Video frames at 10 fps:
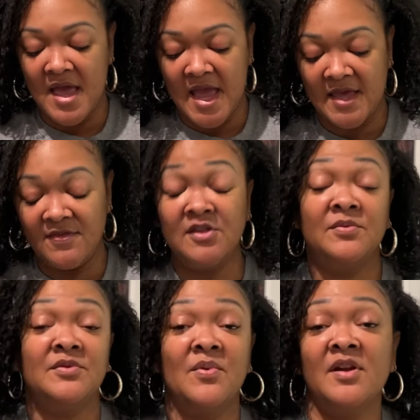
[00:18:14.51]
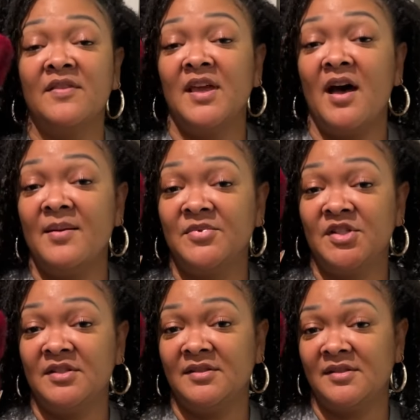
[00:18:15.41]
And this was one of the
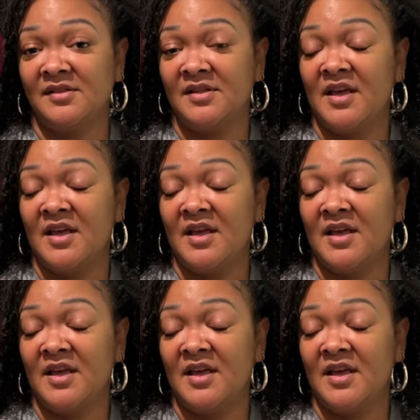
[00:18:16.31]
options.